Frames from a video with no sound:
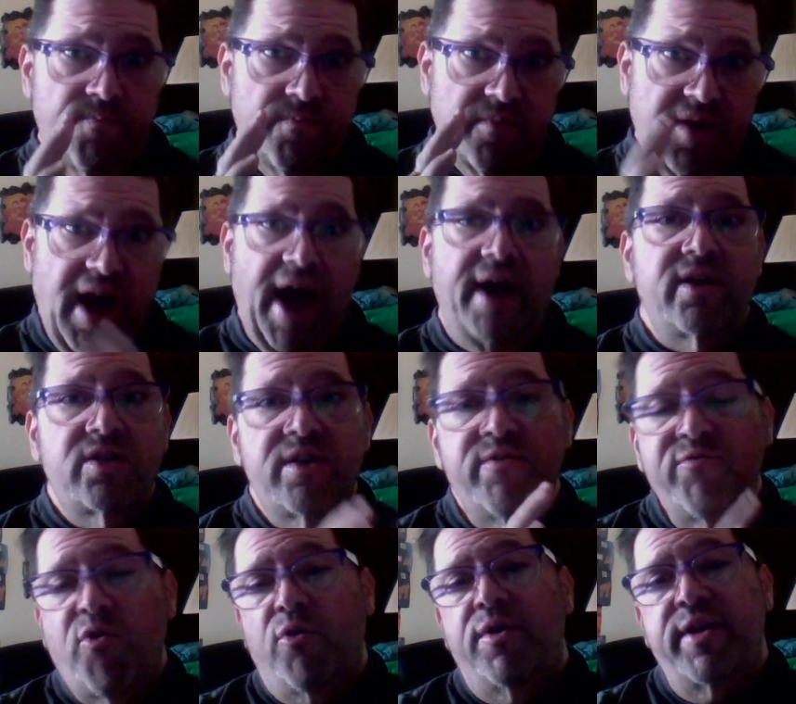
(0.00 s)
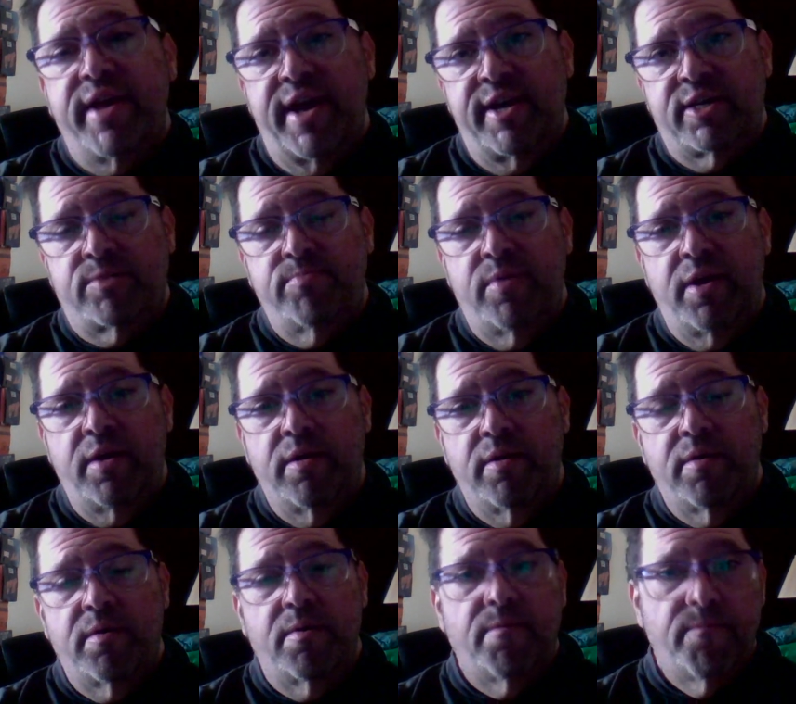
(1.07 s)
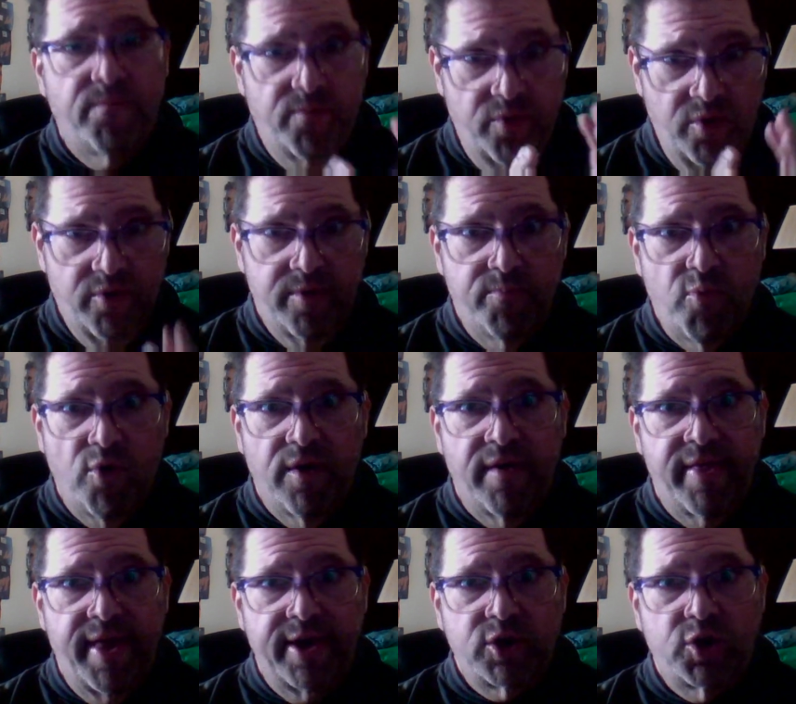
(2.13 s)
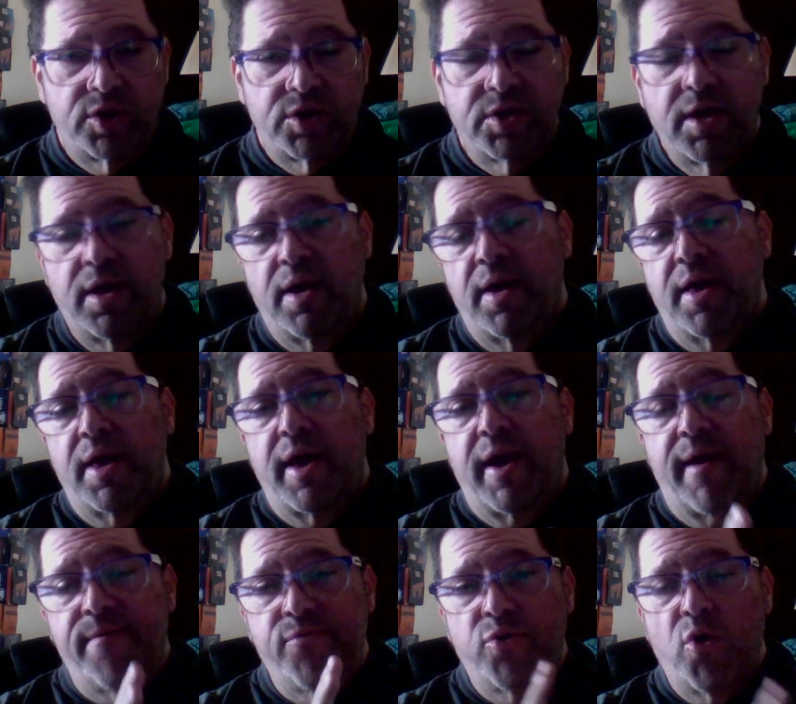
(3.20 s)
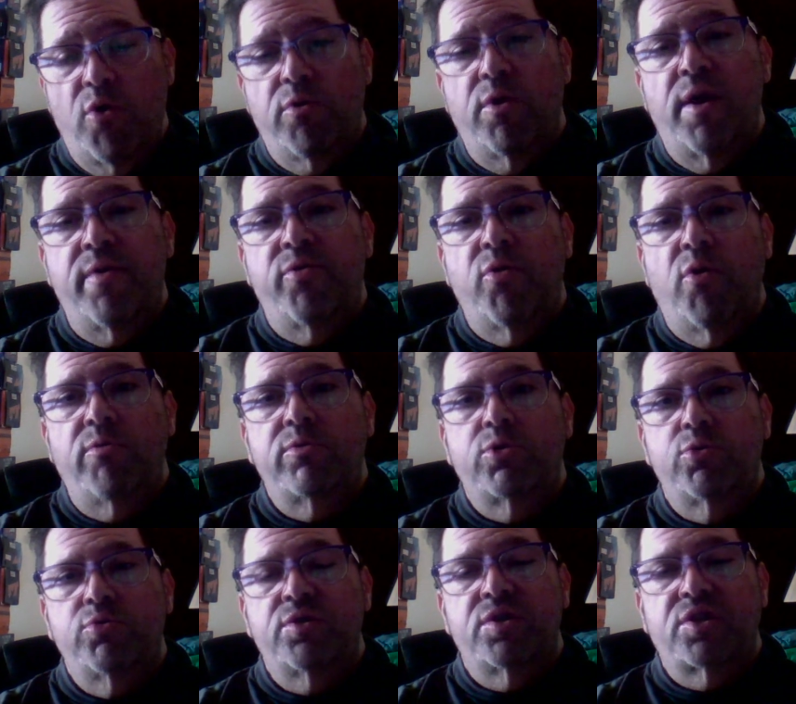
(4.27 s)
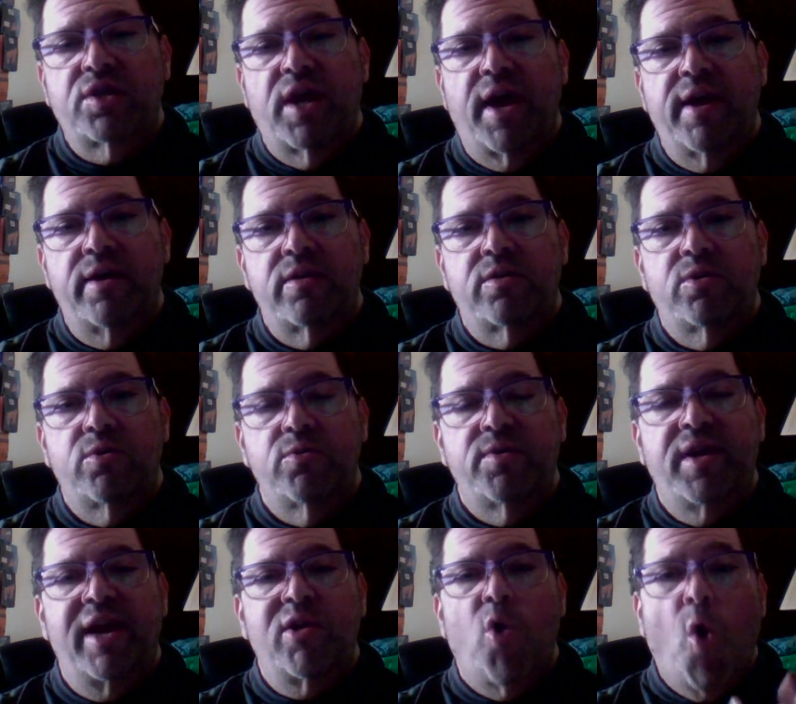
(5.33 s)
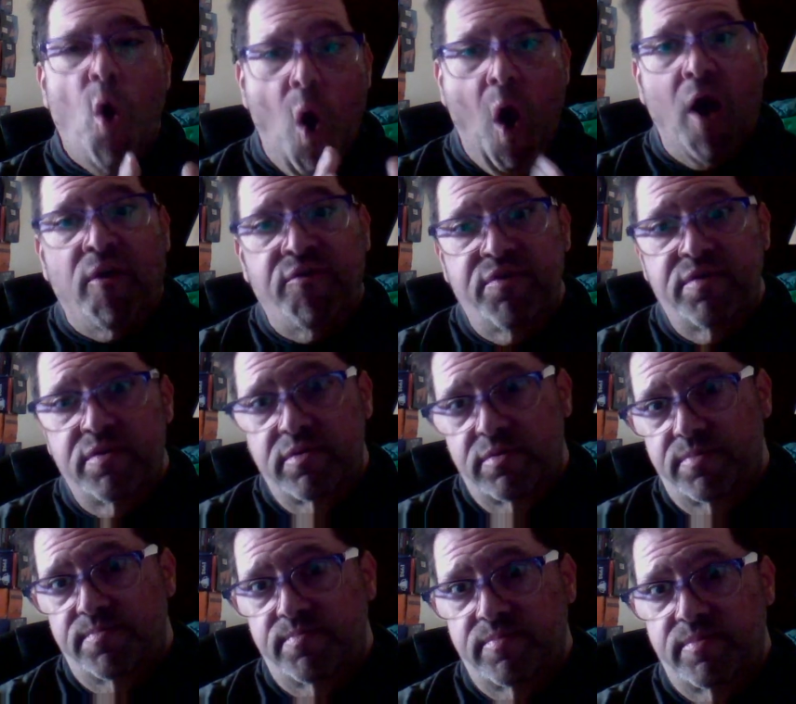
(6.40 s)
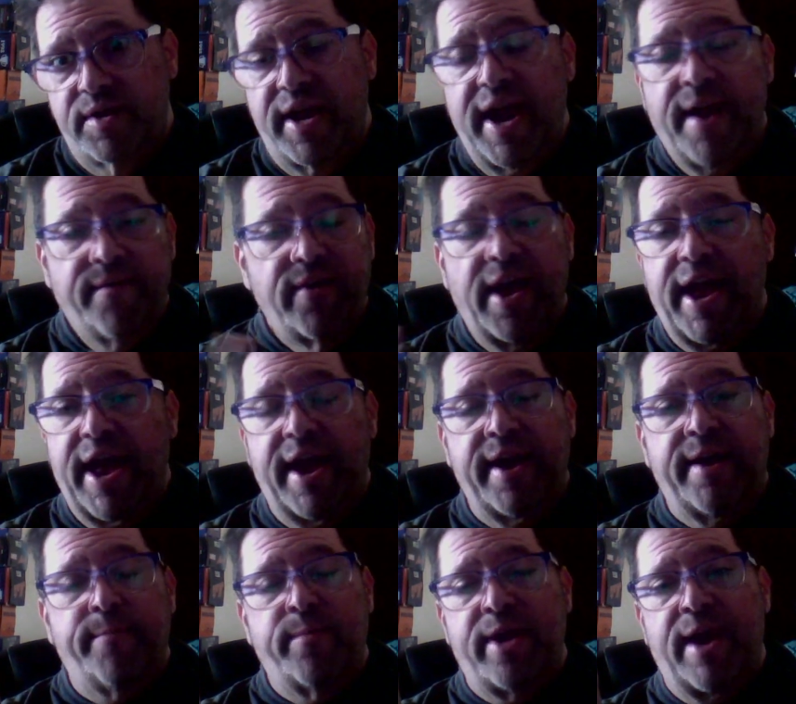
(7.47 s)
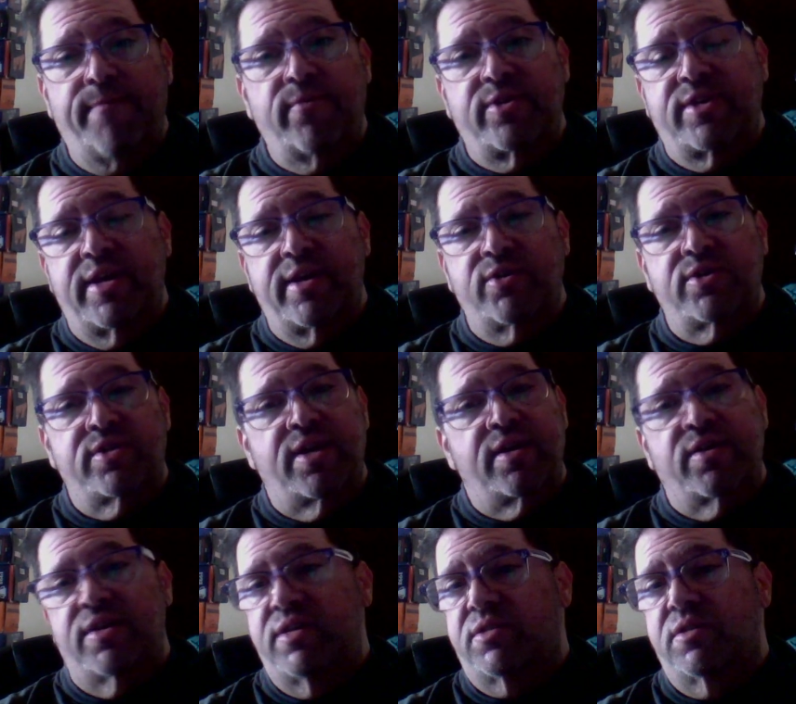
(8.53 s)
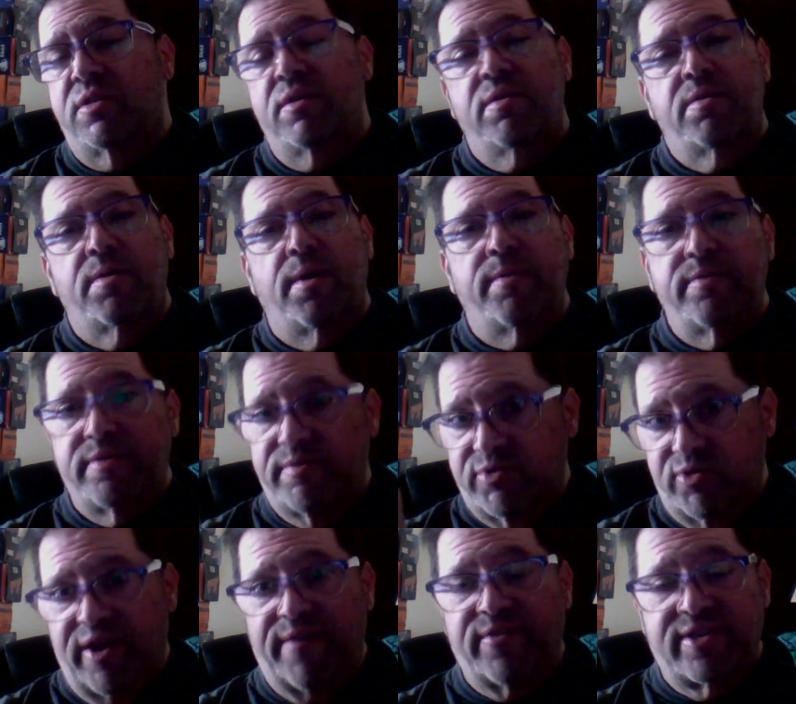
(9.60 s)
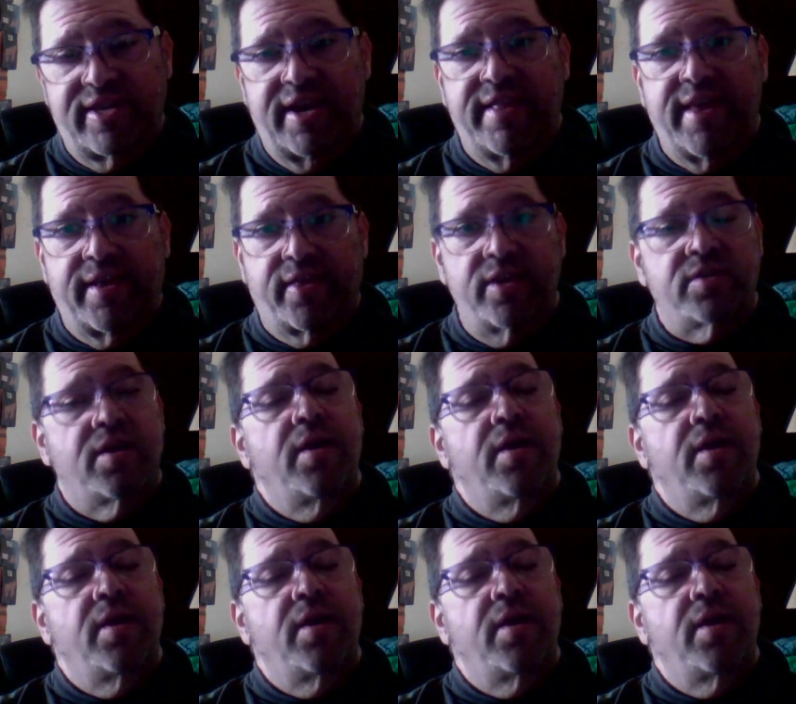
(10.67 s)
constantly vote against me, in the board elections, and those who decide to get off. I have to say it just like this. So I have to say it like this: